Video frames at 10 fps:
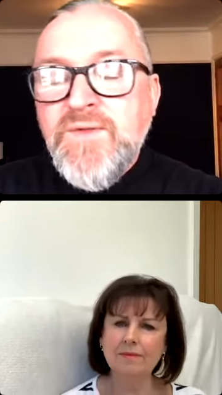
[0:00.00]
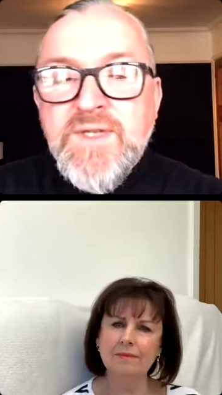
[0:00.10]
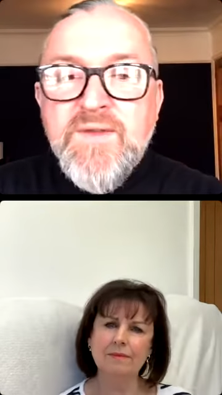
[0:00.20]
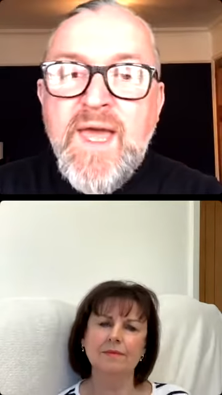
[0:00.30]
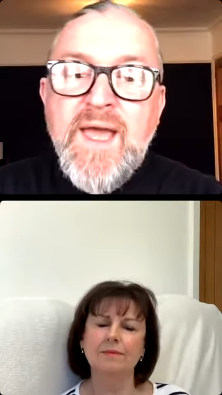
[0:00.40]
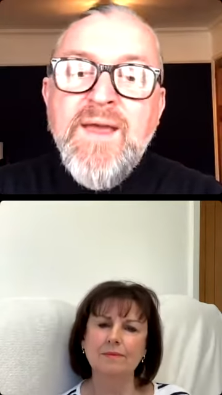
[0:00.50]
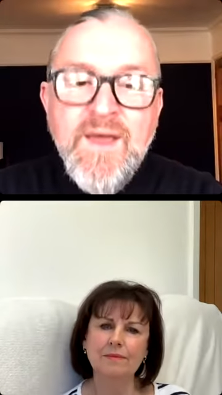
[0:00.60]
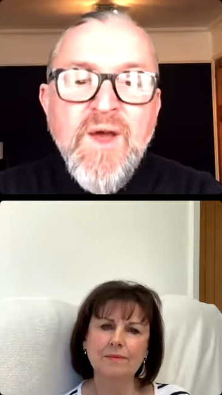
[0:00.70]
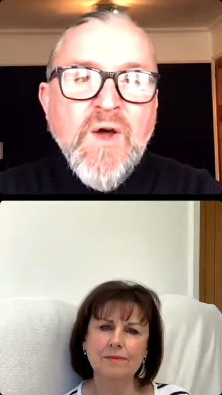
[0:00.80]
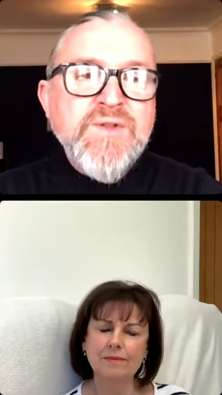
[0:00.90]
Speaker 1: onto their
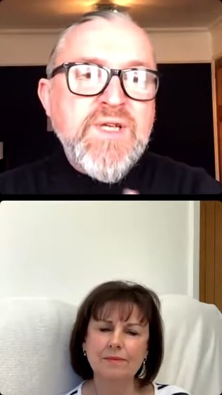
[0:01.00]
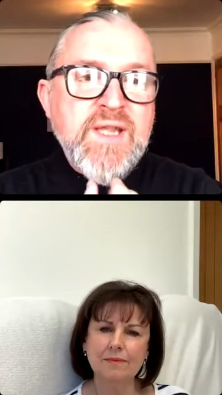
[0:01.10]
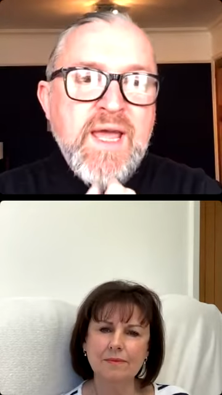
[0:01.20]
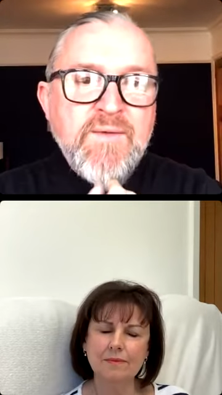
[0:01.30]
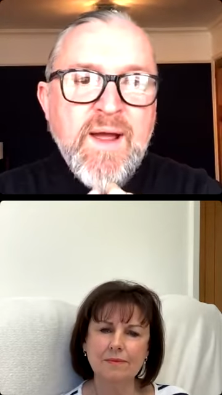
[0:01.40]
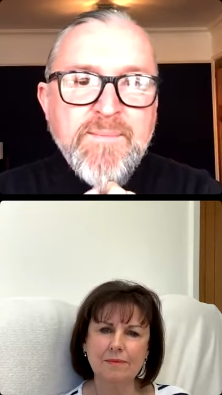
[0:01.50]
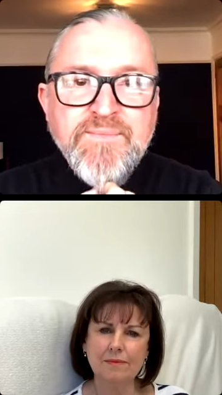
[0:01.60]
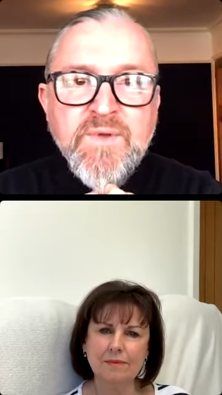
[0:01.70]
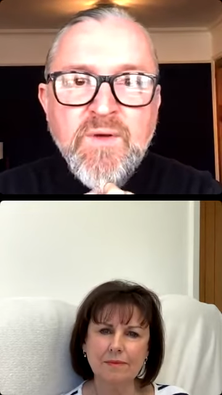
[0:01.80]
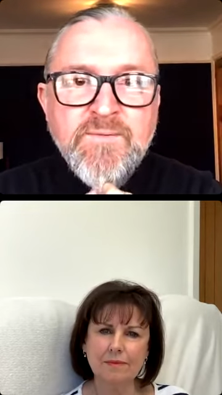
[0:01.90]
onto their um,
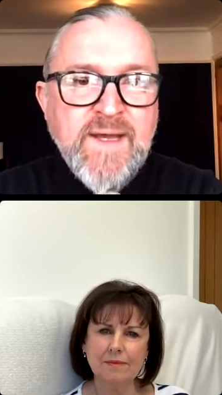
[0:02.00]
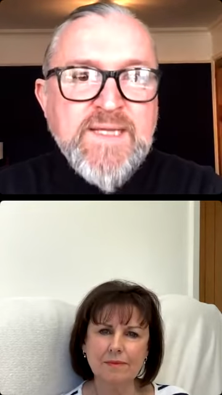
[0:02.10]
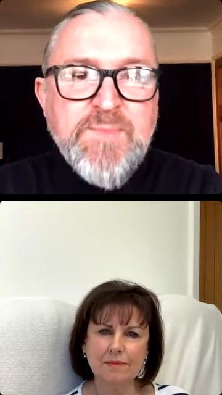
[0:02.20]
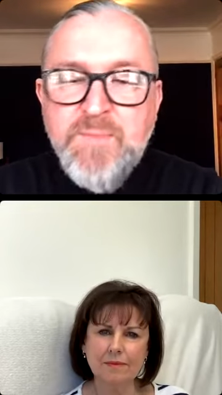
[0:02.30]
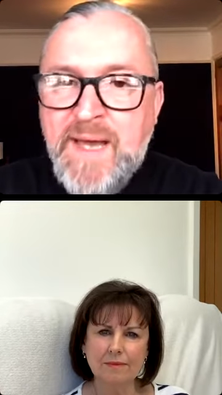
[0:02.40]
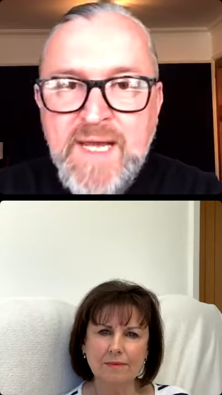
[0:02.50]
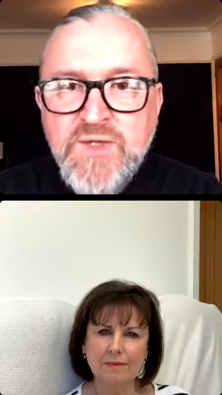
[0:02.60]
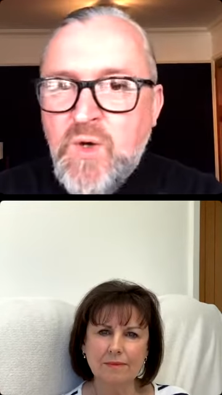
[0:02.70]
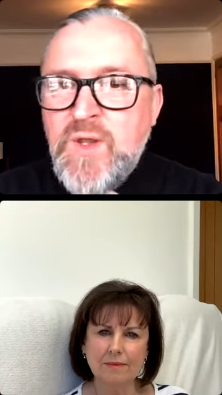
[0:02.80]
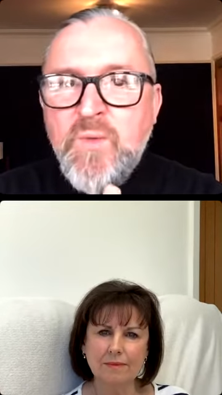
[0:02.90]
Facebook page
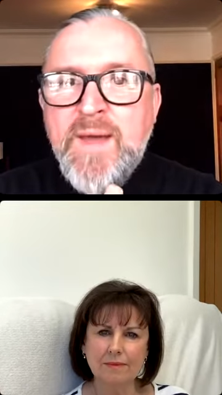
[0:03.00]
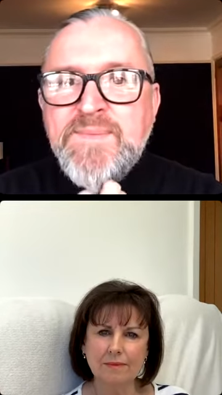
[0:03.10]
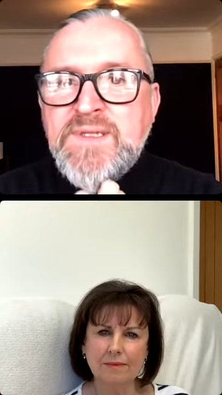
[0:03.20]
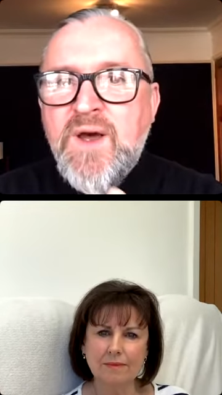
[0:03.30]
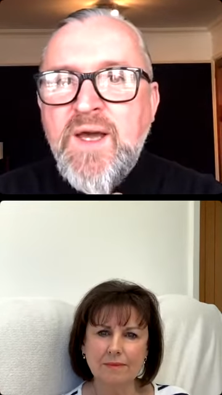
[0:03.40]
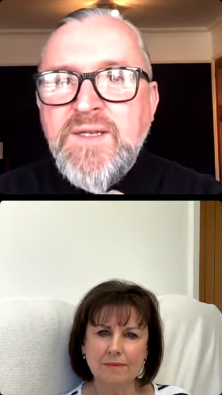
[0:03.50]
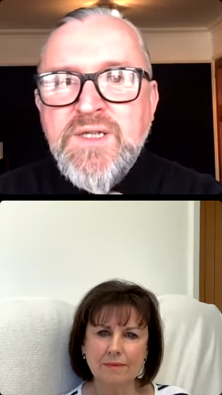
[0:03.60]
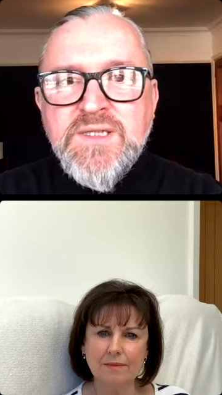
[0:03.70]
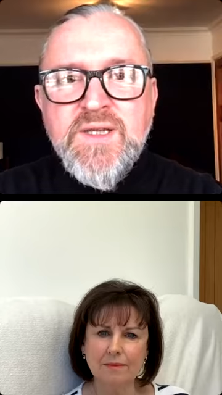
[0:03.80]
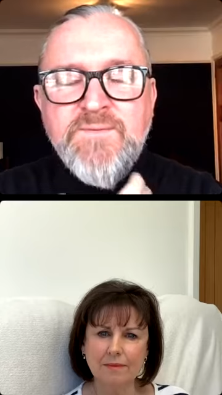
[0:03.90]
or their website.
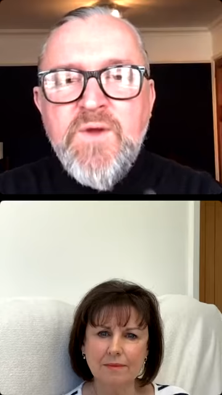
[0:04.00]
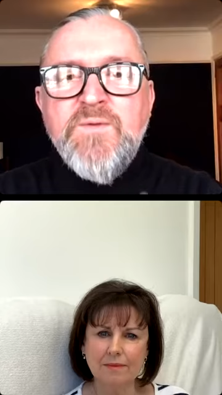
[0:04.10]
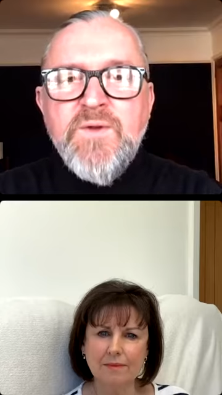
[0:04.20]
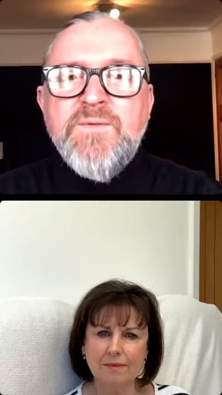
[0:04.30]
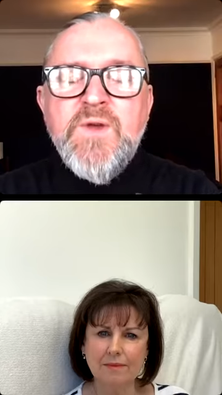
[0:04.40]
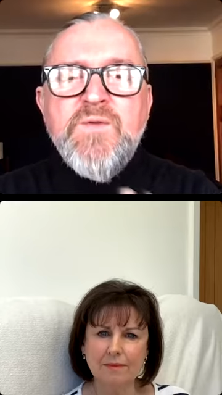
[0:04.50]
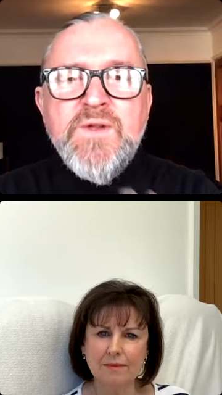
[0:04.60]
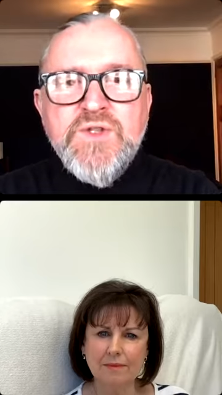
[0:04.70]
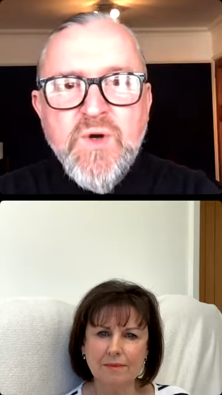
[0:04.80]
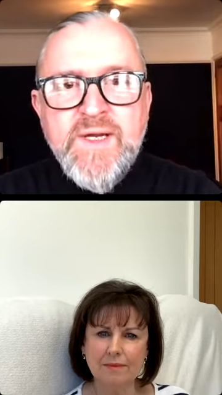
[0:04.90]
Just if you if you've
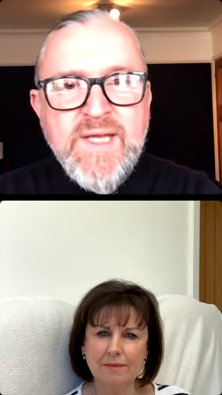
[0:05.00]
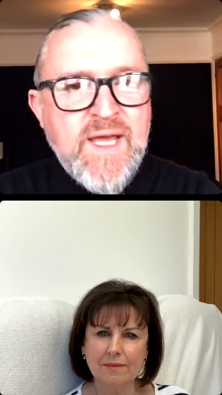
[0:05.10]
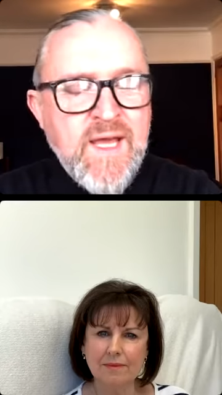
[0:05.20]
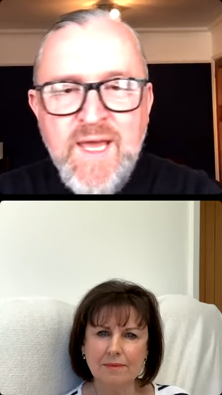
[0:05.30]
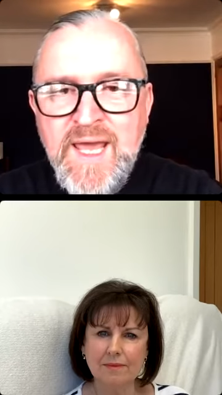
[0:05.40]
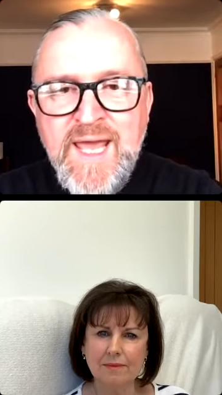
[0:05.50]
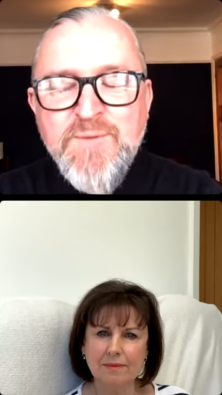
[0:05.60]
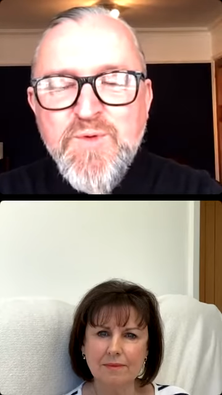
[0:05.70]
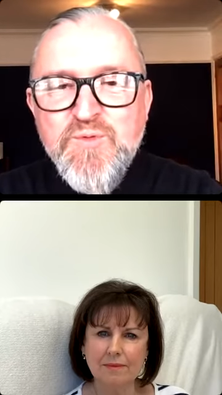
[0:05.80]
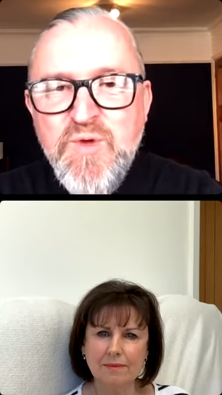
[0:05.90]
enjoyed it, it
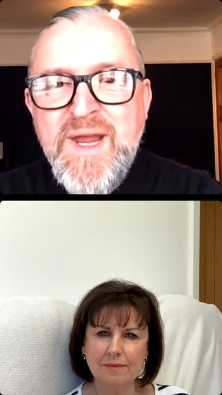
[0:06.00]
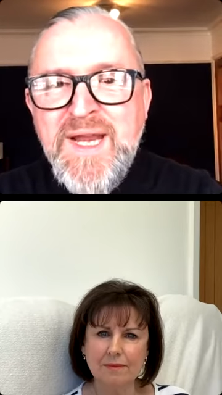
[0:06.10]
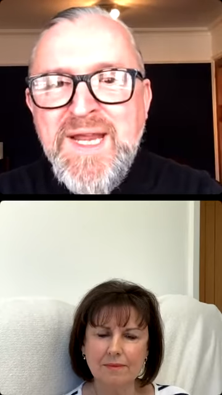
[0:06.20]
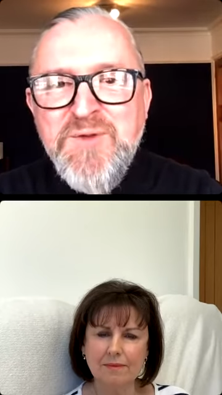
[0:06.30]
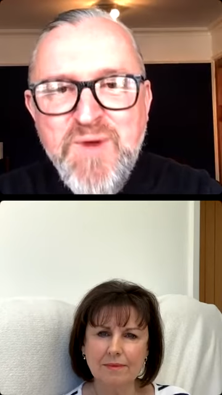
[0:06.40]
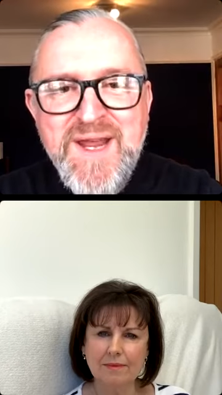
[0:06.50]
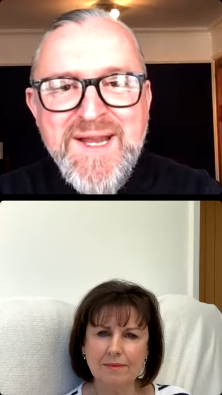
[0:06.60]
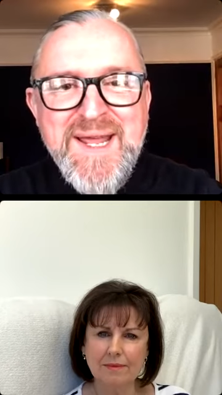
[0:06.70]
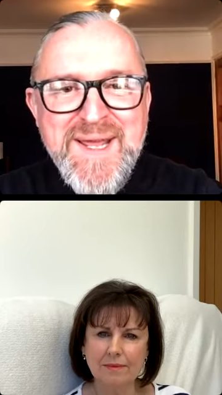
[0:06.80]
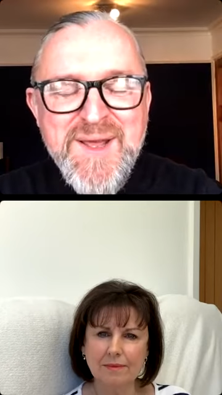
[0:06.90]
really,
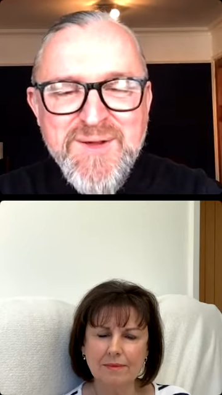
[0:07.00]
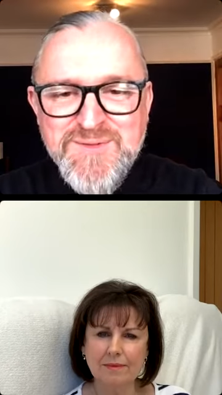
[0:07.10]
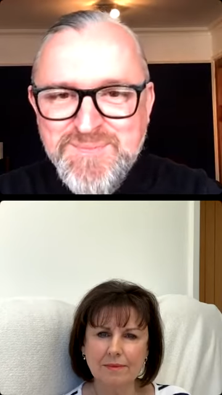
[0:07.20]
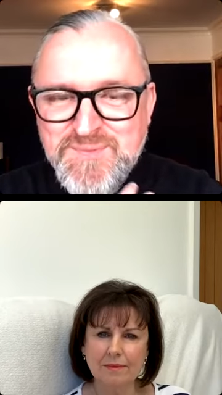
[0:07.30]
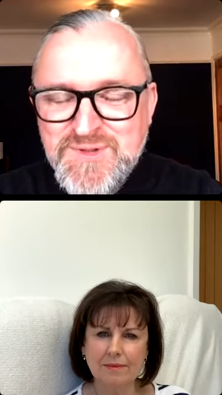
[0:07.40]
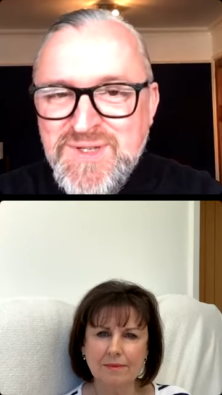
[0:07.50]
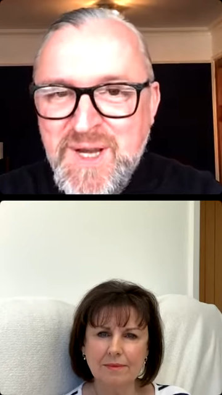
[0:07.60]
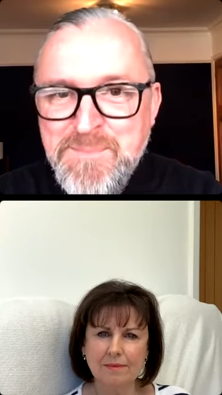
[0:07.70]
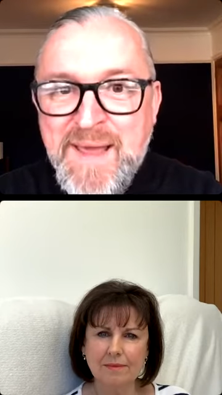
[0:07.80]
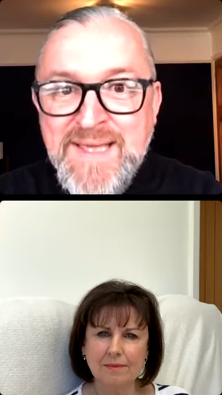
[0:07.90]
really you know
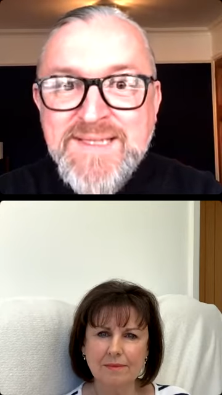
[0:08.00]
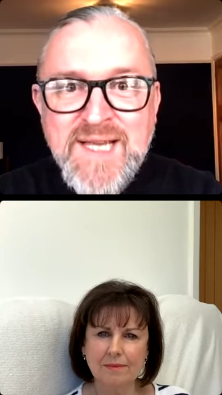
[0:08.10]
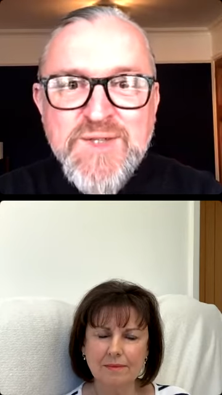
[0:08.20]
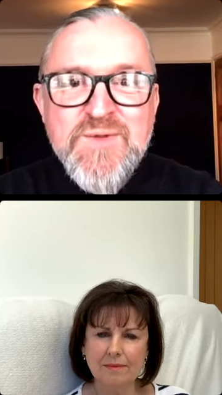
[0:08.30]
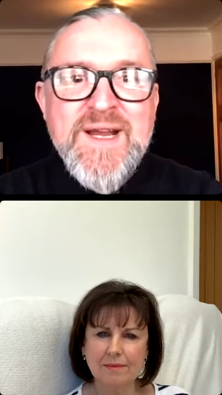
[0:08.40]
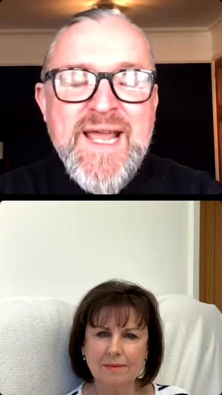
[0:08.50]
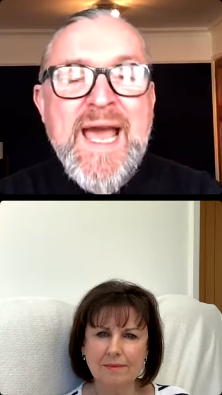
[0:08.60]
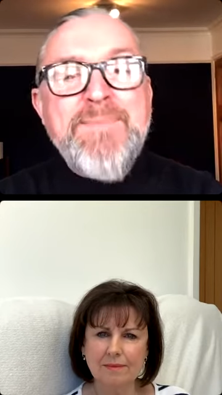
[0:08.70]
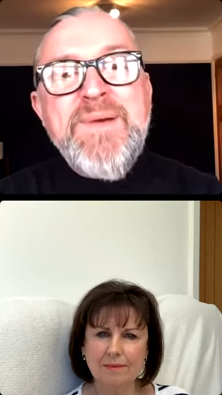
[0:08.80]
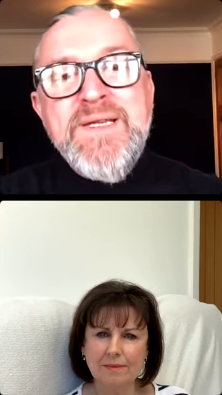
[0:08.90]
makes us really
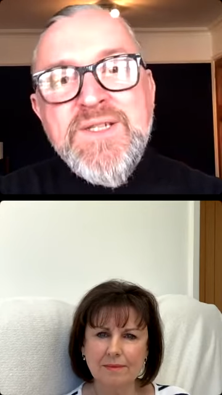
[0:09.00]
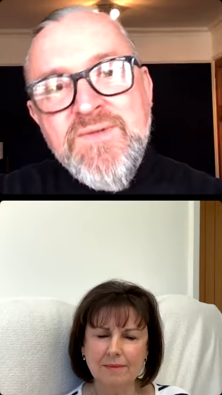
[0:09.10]
happy to